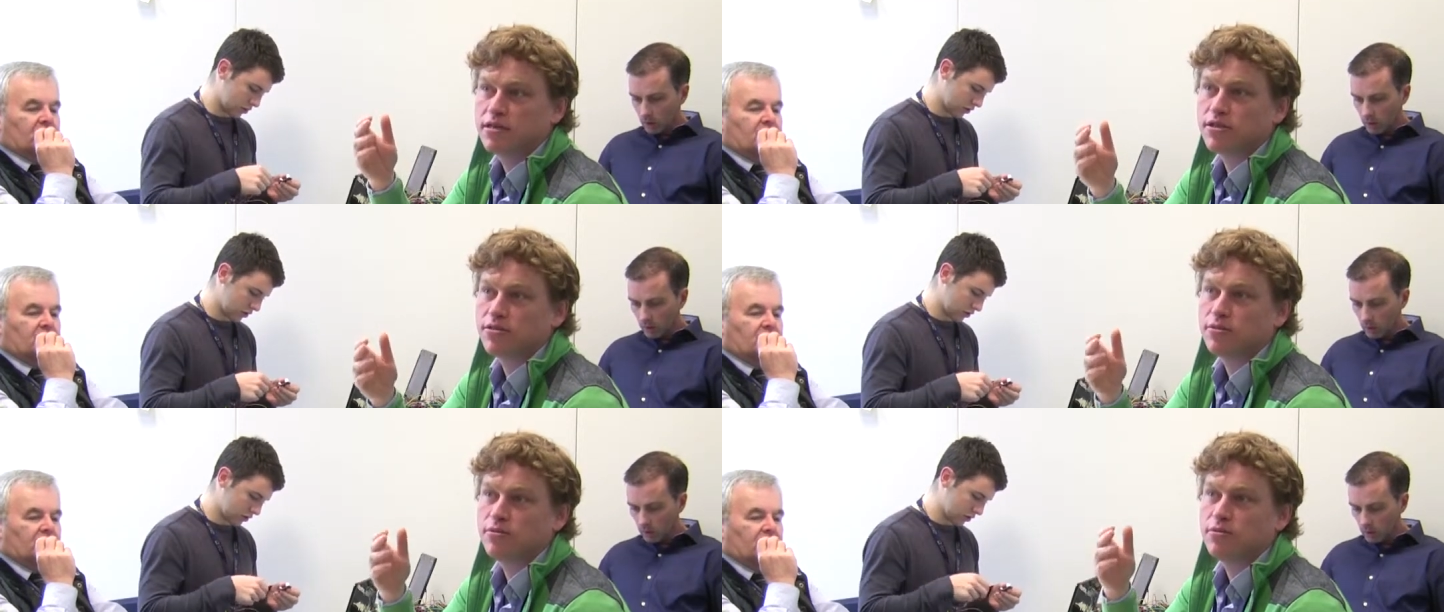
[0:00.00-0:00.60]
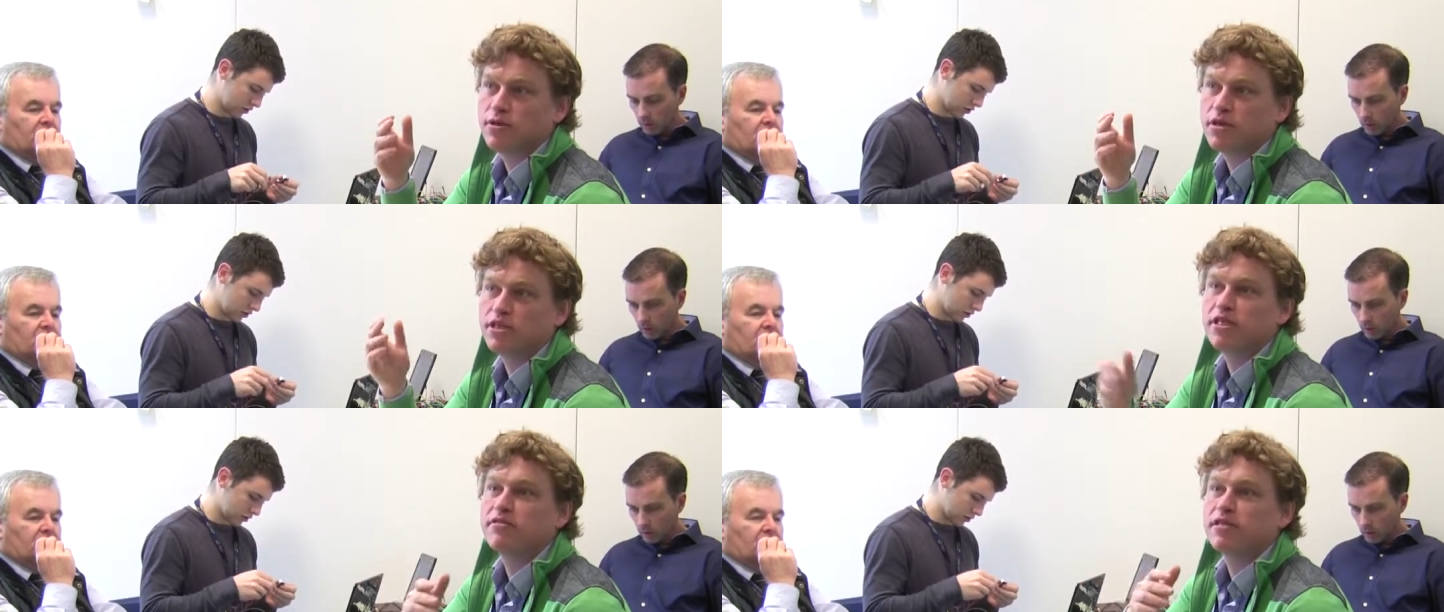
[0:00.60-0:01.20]
Speaker 1: to
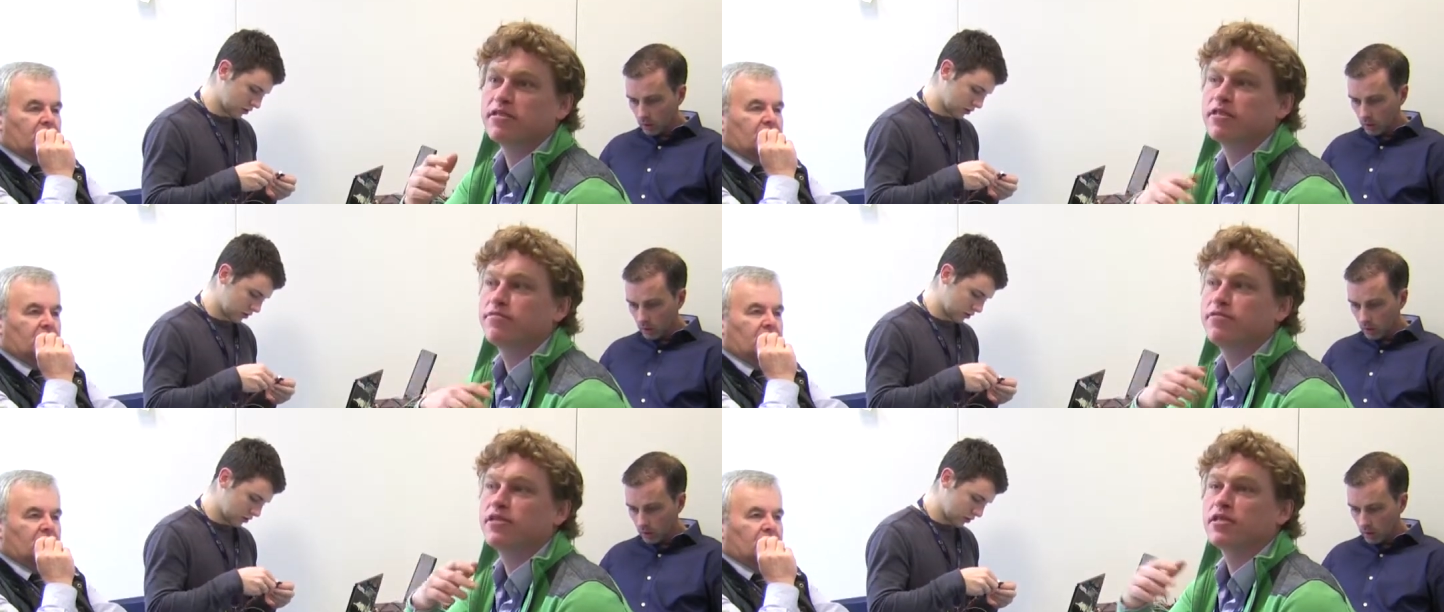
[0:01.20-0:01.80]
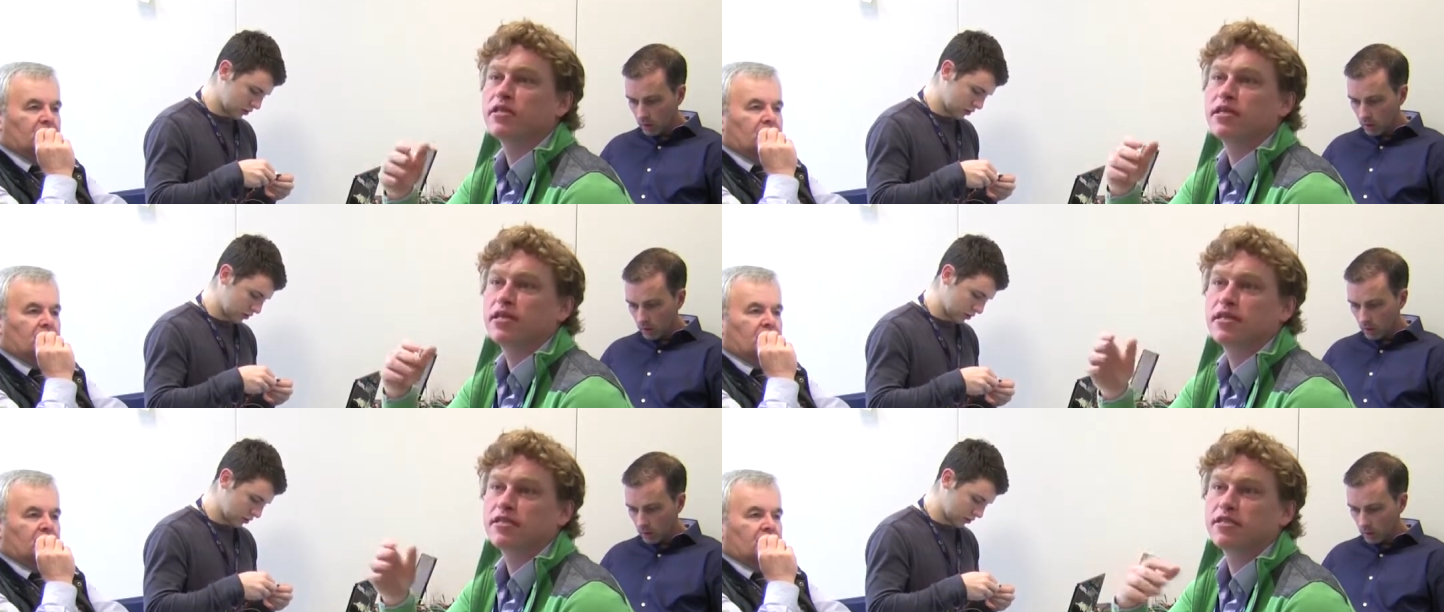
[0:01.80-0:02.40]
achieve this
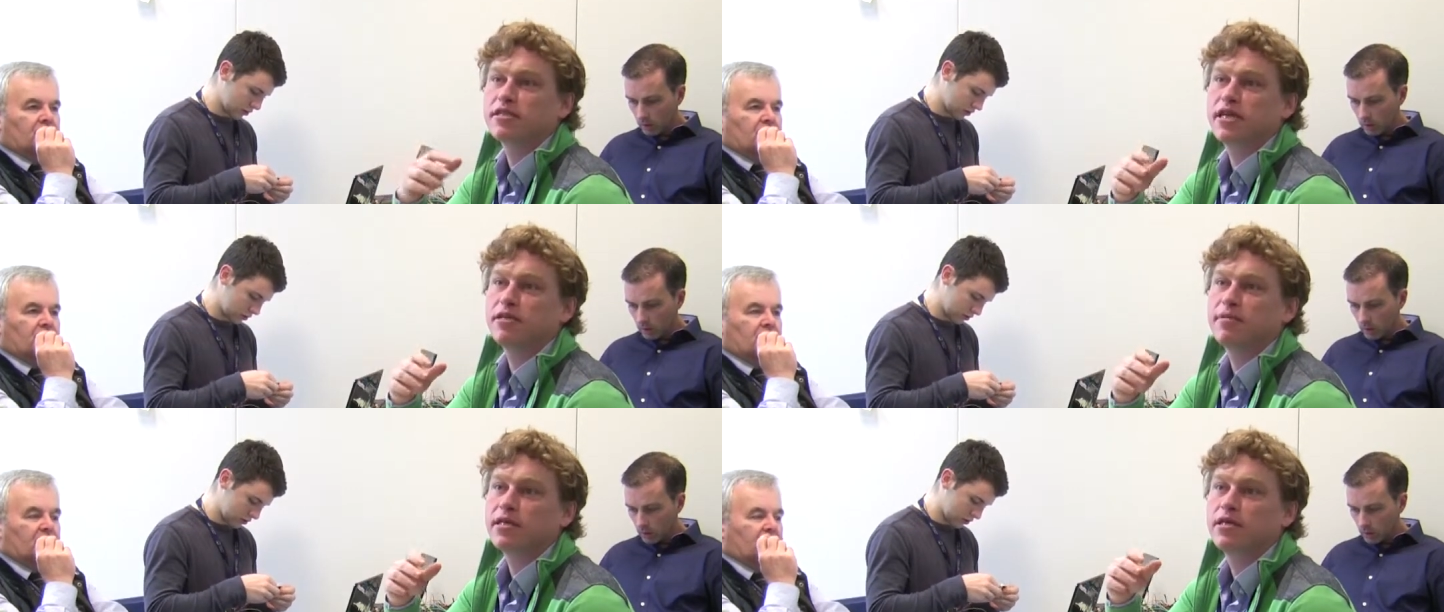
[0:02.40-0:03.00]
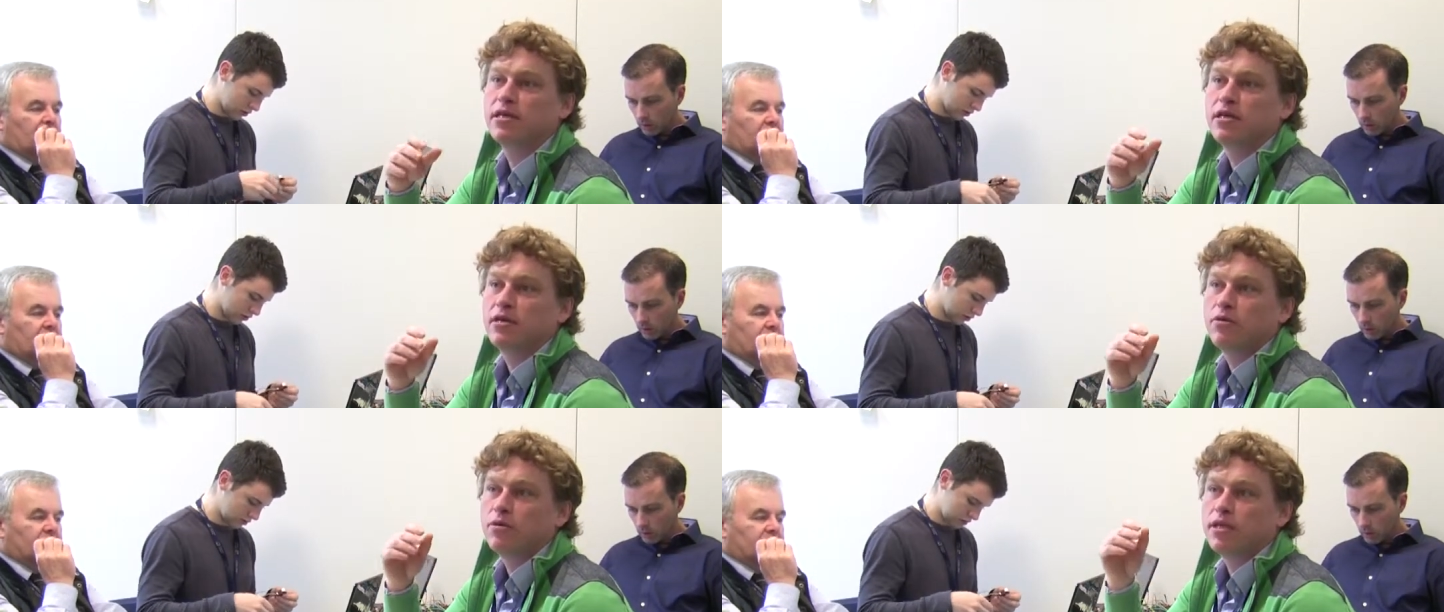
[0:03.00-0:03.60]
efficiently and sustainably
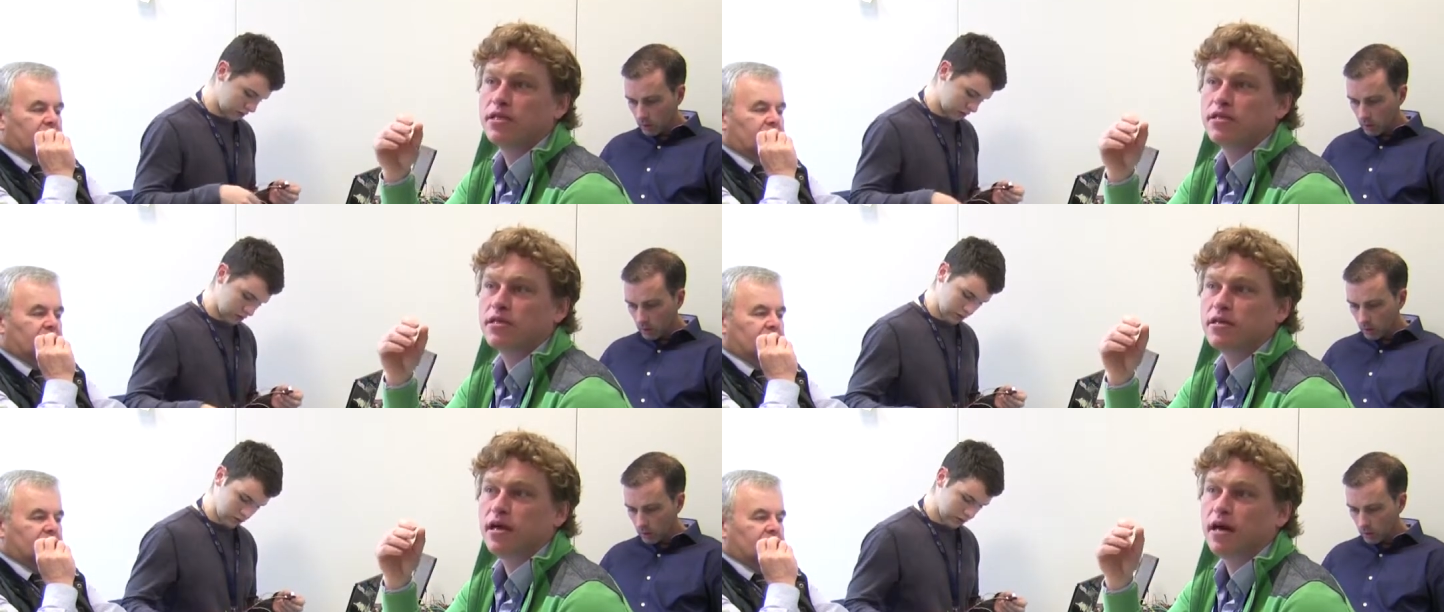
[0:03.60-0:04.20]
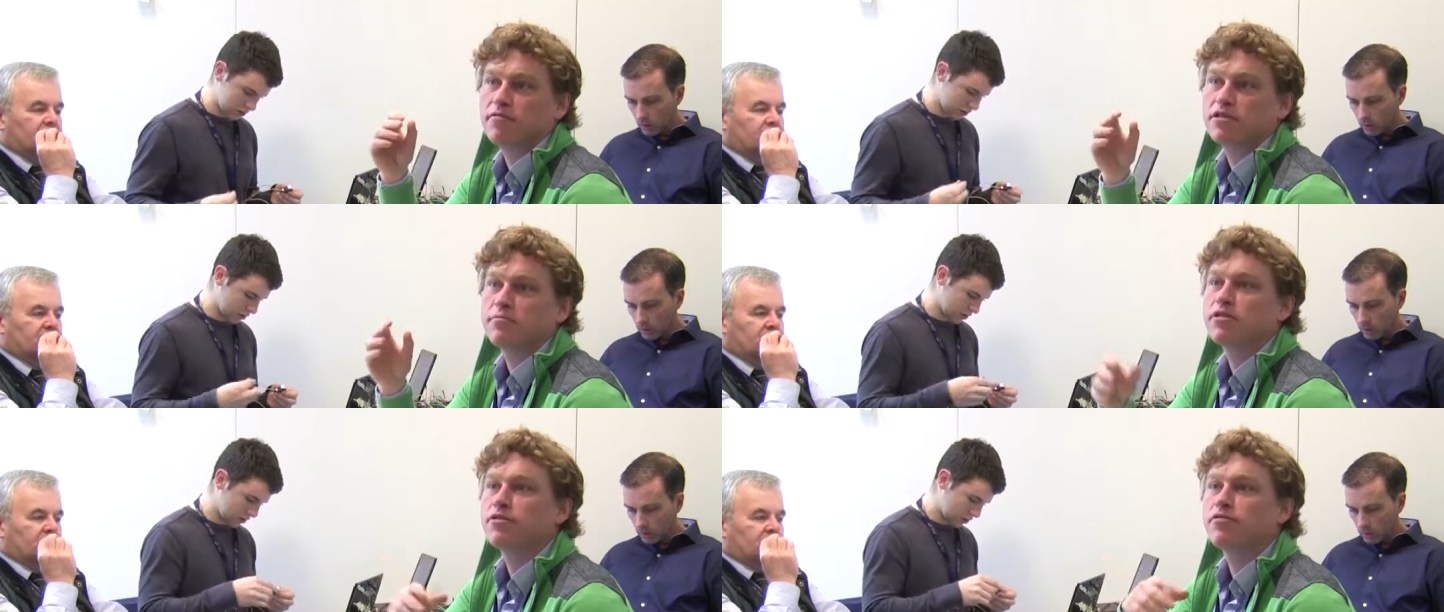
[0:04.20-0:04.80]
we need to have
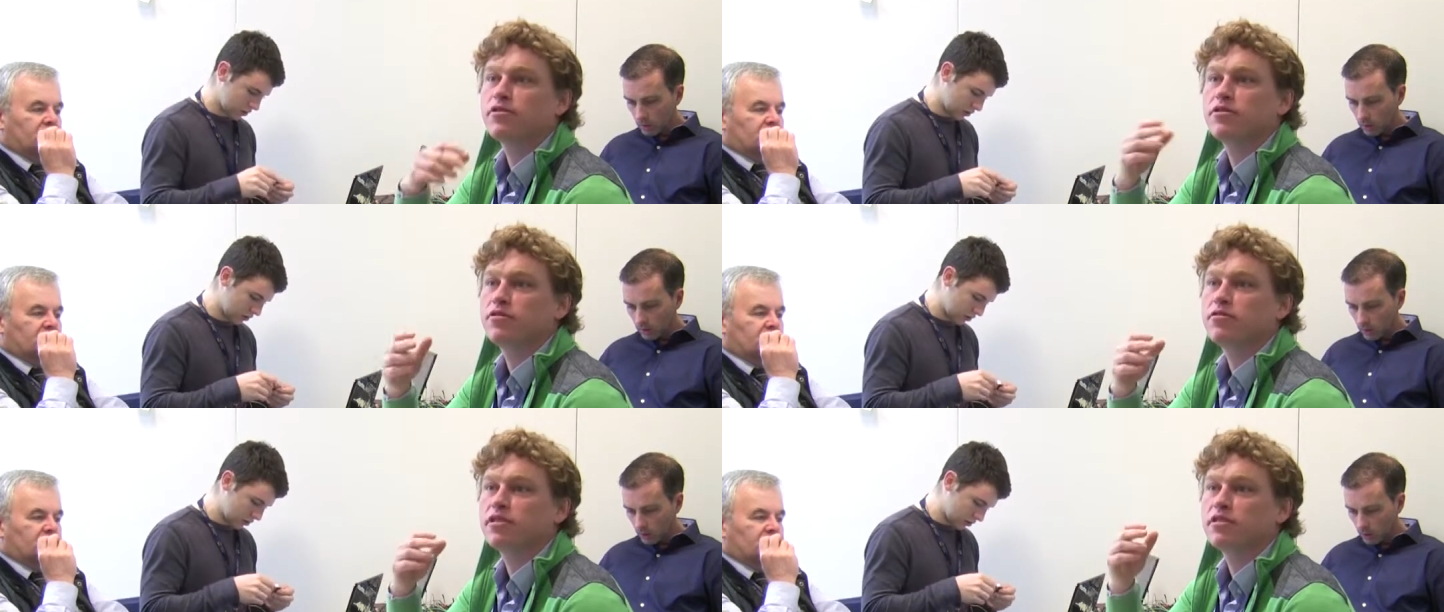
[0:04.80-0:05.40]
some sort of control